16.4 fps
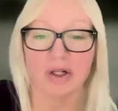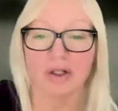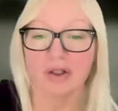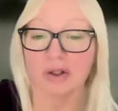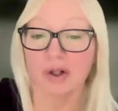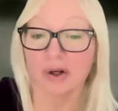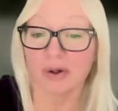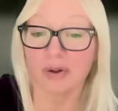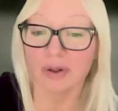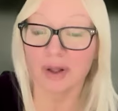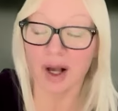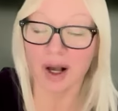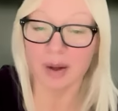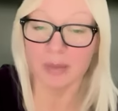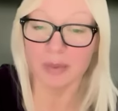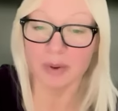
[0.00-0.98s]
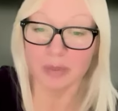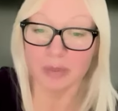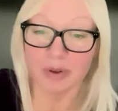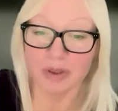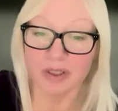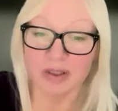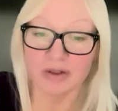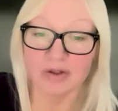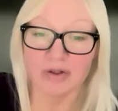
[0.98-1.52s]
learn common
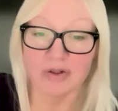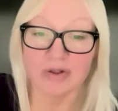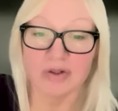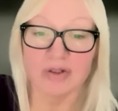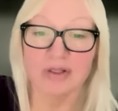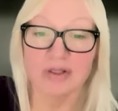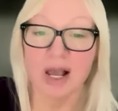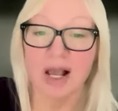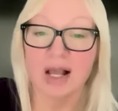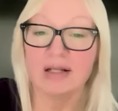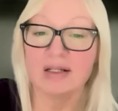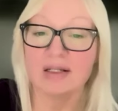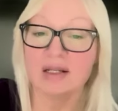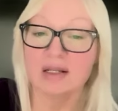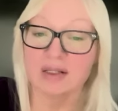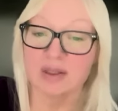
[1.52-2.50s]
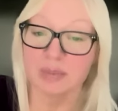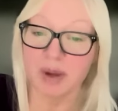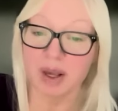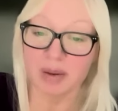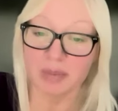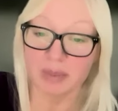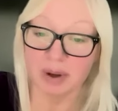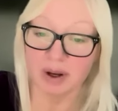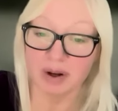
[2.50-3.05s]
predictors,
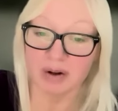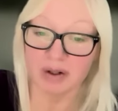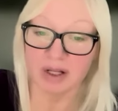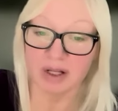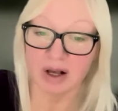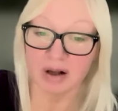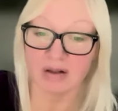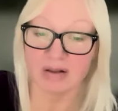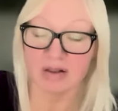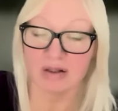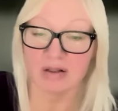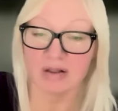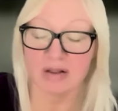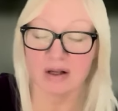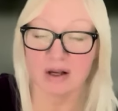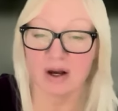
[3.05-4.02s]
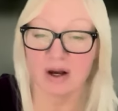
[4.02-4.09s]
anticipate paradoxes,